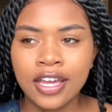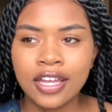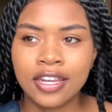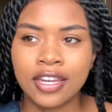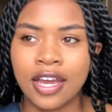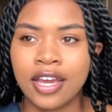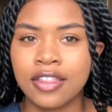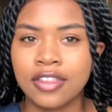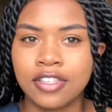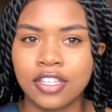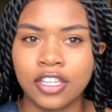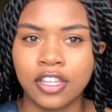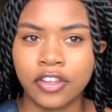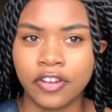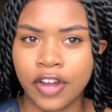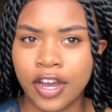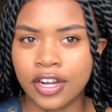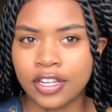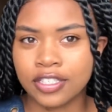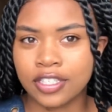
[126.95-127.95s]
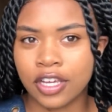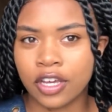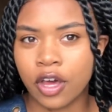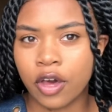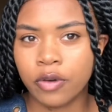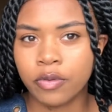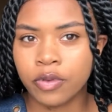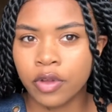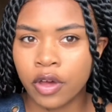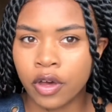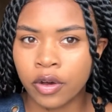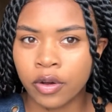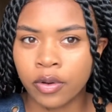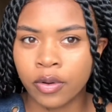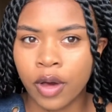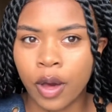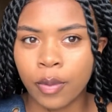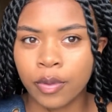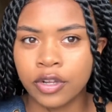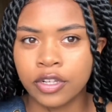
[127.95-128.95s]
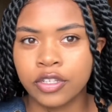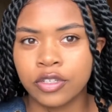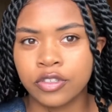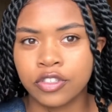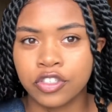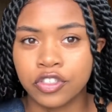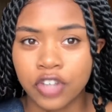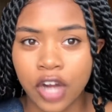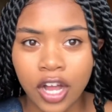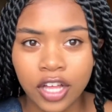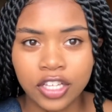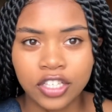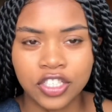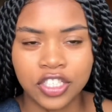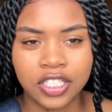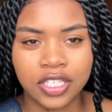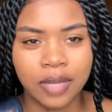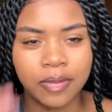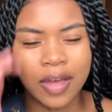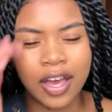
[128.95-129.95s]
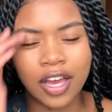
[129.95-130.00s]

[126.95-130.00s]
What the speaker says: 9th, 10th grade is like, oh no, I want to do astronomy.